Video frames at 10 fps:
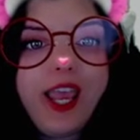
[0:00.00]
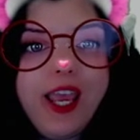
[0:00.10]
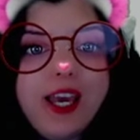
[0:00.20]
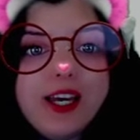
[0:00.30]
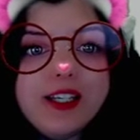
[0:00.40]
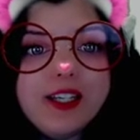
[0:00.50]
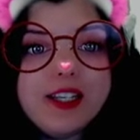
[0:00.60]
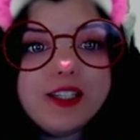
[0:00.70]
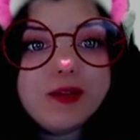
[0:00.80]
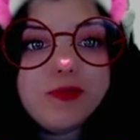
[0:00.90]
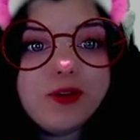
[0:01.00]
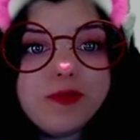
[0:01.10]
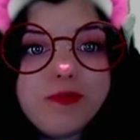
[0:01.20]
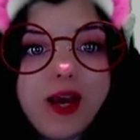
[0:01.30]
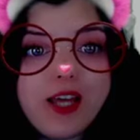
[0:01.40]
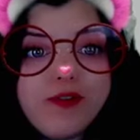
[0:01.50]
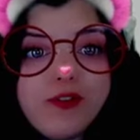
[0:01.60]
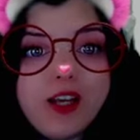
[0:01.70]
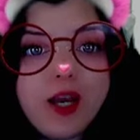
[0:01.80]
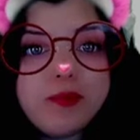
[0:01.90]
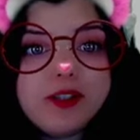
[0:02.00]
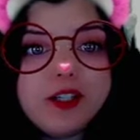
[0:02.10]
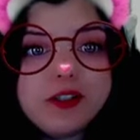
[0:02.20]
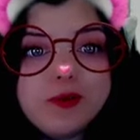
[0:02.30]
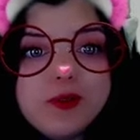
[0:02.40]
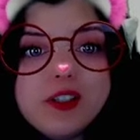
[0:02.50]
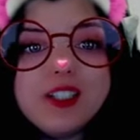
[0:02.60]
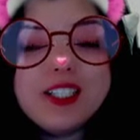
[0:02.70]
and is an important math vocabulary word.